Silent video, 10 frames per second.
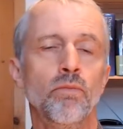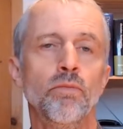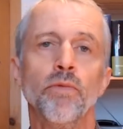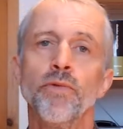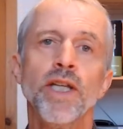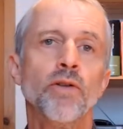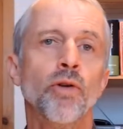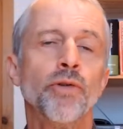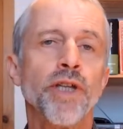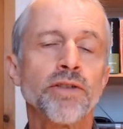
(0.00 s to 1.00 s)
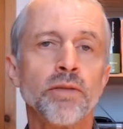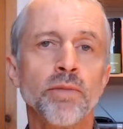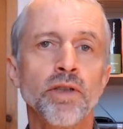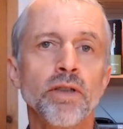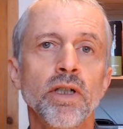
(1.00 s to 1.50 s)
Think Old
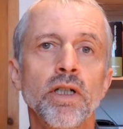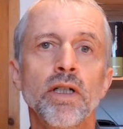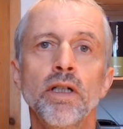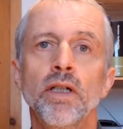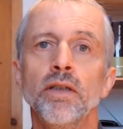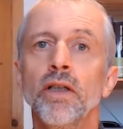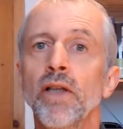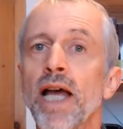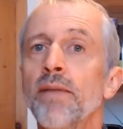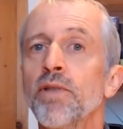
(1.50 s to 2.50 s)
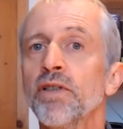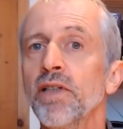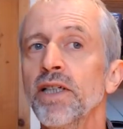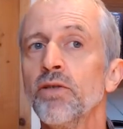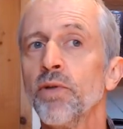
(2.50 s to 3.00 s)
Testament. The lamb is
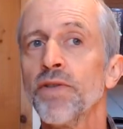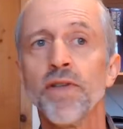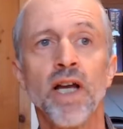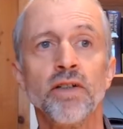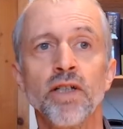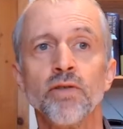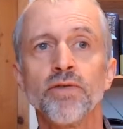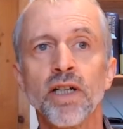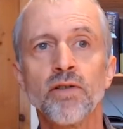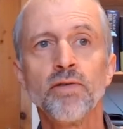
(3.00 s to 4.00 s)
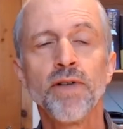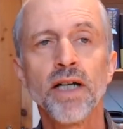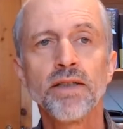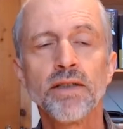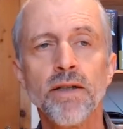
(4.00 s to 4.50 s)
linked with the idea of
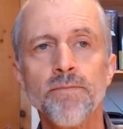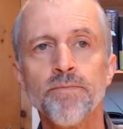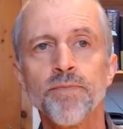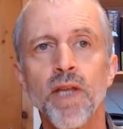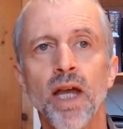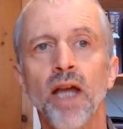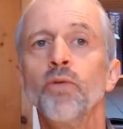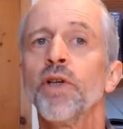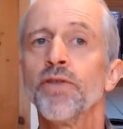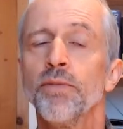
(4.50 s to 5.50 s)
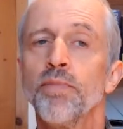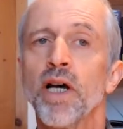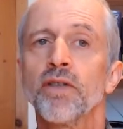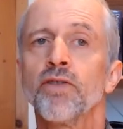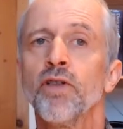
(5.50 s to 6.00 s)
sacrifice, and with the
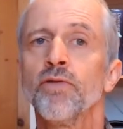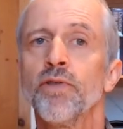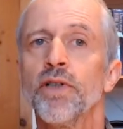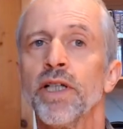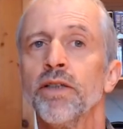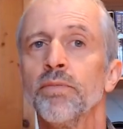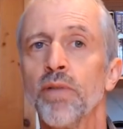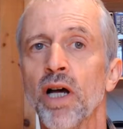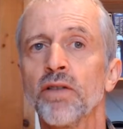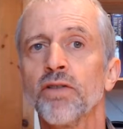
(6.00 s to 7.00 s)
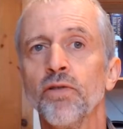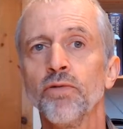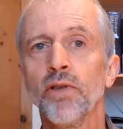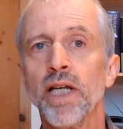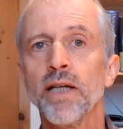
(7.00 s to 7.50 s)
Passover and the
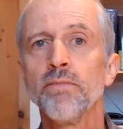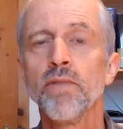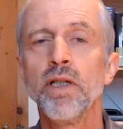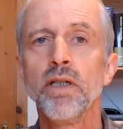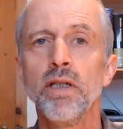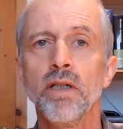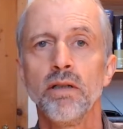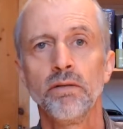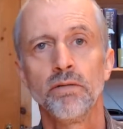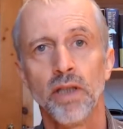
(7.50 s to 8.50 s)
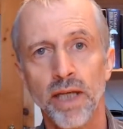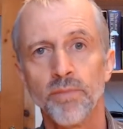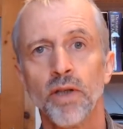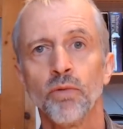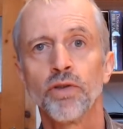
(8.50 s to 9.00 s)
Passover lamb, the lamb
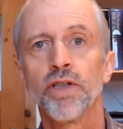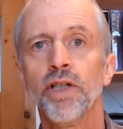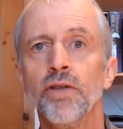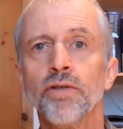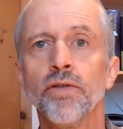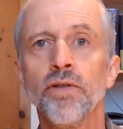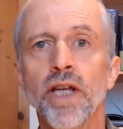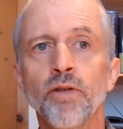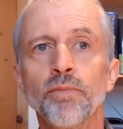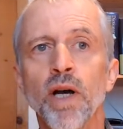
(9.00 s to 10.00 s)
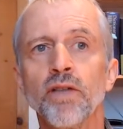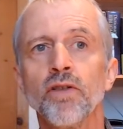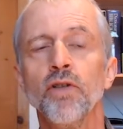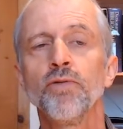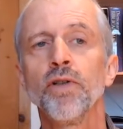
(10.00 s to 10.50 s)
that was killed on the day of
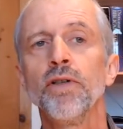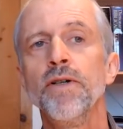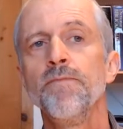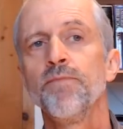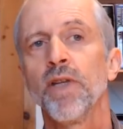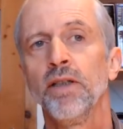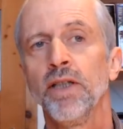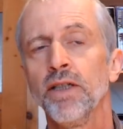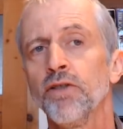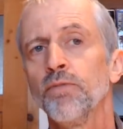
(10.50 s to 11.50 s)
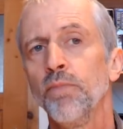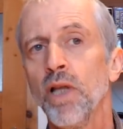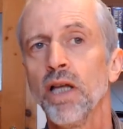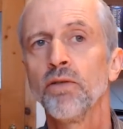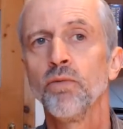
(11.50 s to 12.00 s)
Passover, and then its
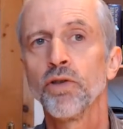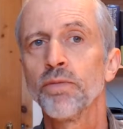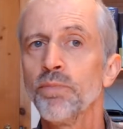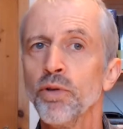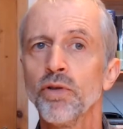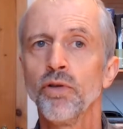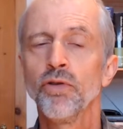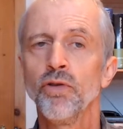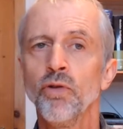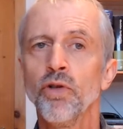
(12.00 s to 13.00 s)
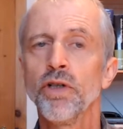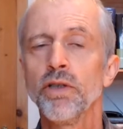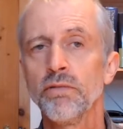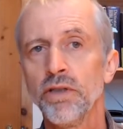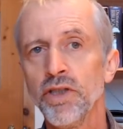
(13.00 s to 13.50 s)
blood was put on the door
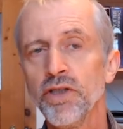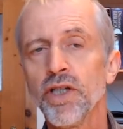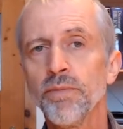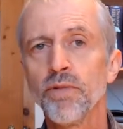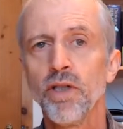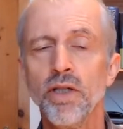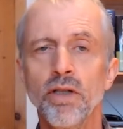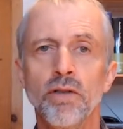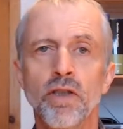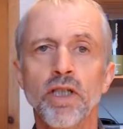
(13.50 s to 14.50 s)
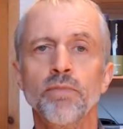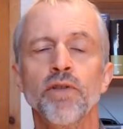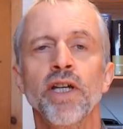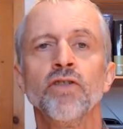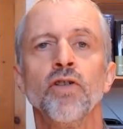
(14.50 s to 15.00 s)
in Egypt to keep the
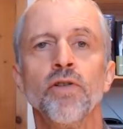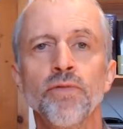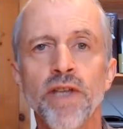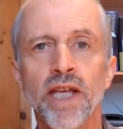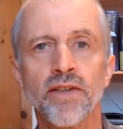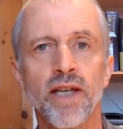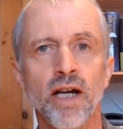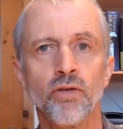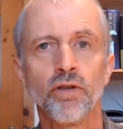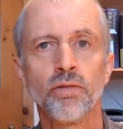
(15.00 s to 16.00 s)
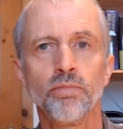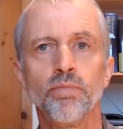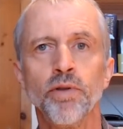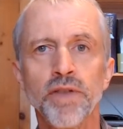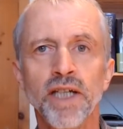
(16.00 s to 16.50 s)
angel of death out,
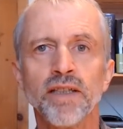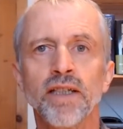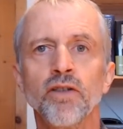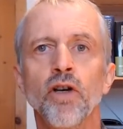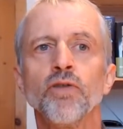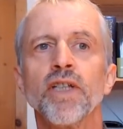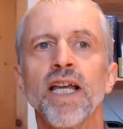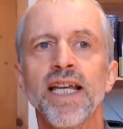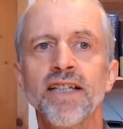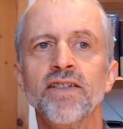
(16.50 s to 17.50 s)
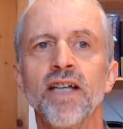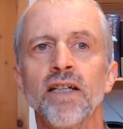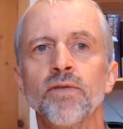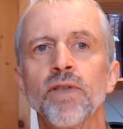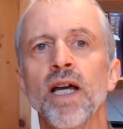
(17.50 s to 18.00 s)
protecting those inside
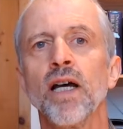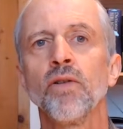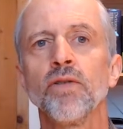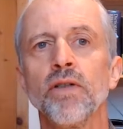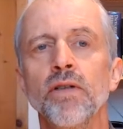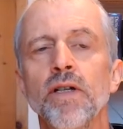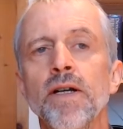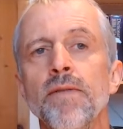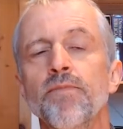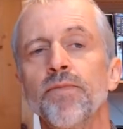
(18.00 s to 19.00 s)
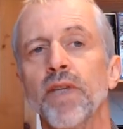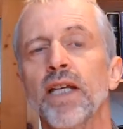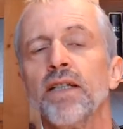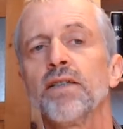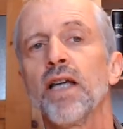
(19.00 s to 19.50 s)
of the house. That
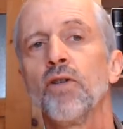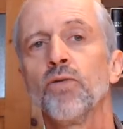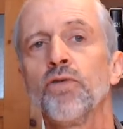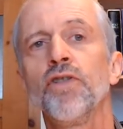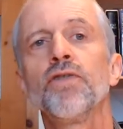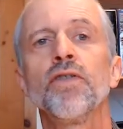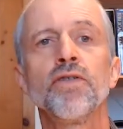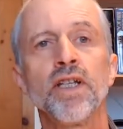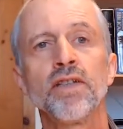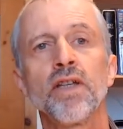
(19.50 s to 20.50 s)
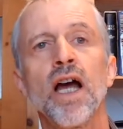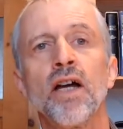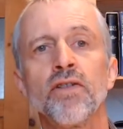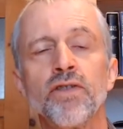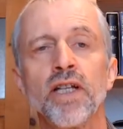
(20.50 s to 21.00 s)
is how Jesus is our
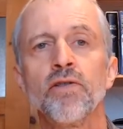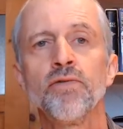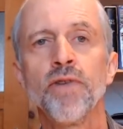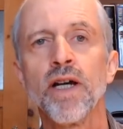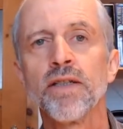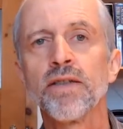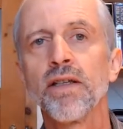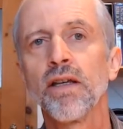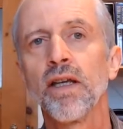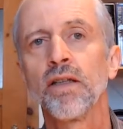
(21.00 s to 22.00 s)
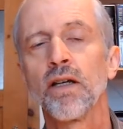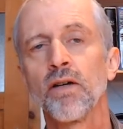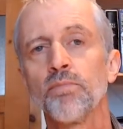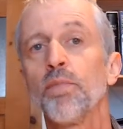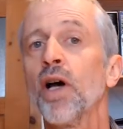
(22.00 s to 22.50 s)
sacrifice and our
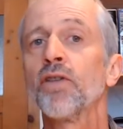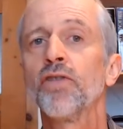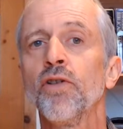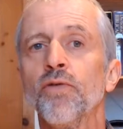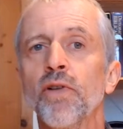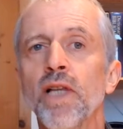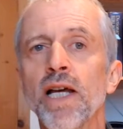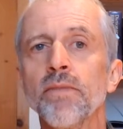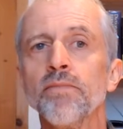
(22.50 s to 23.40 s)
Passover lamb.